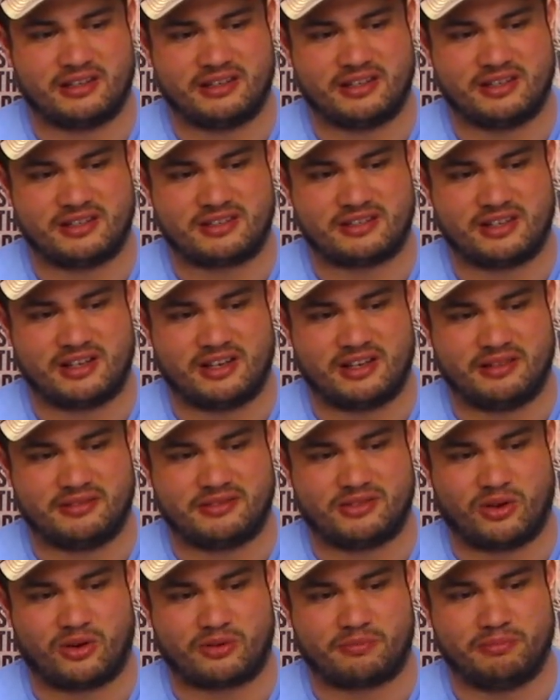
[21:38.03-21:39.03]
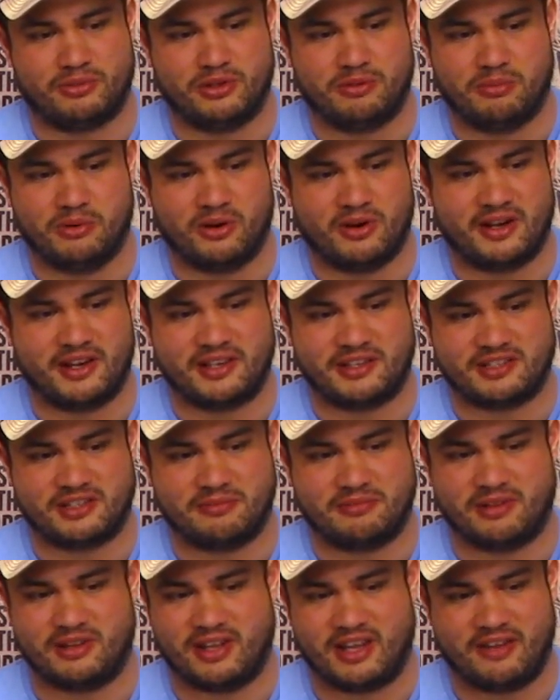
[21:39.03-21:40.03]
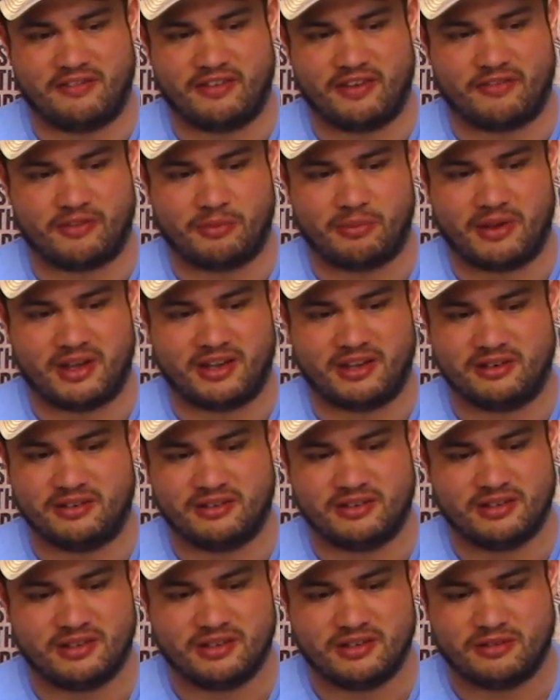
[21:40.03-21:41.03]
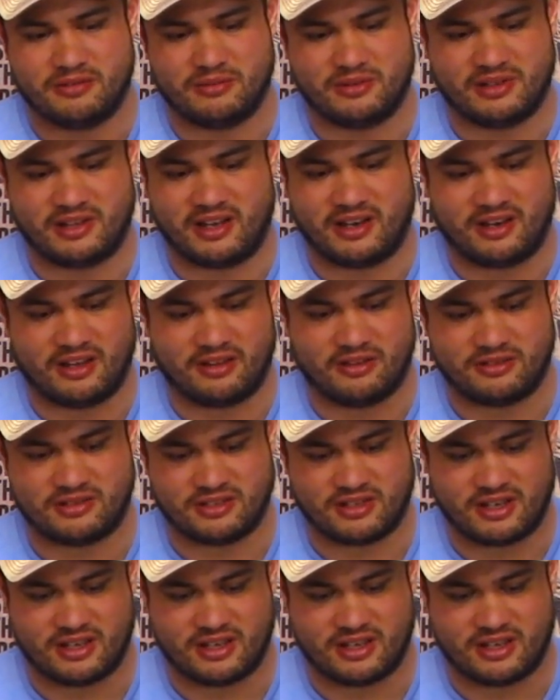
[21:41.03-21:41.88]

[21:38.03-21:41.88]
This dark blue beret is something they've never made with any other set.